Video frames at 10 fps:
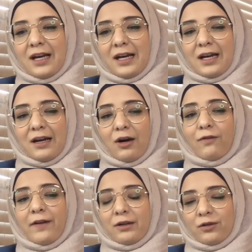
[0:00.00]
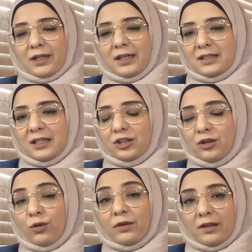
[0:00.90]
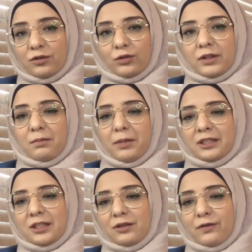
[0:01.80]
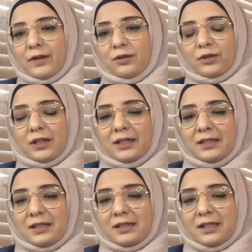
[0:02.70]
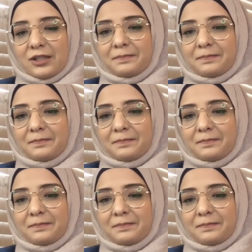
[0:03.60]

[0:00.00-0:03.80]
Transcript: of an organization or the total budget of an organization.